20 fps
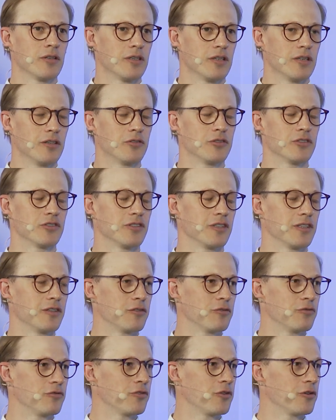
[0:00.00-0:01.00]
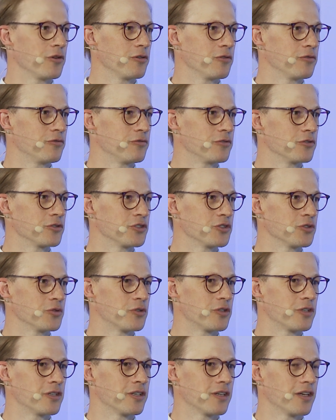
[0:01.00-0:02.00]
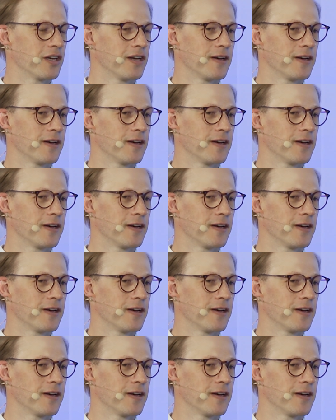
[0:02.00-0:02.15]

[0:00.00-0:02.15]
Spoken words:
interesting to follow for sure.